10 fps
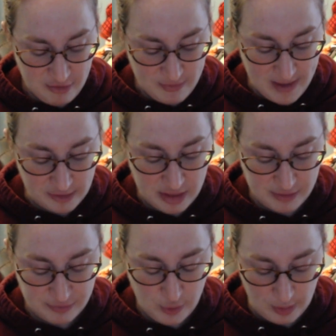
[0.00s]
fell to the
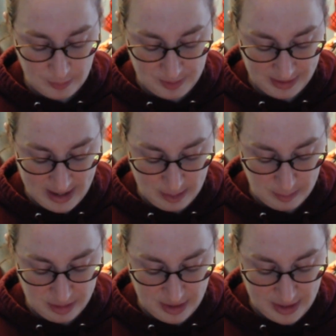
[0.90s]
floor with a loud
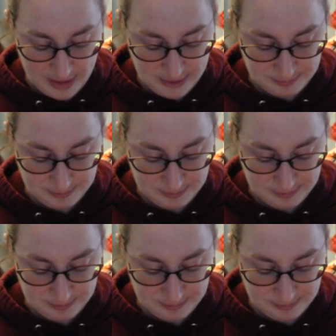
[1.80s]
thud.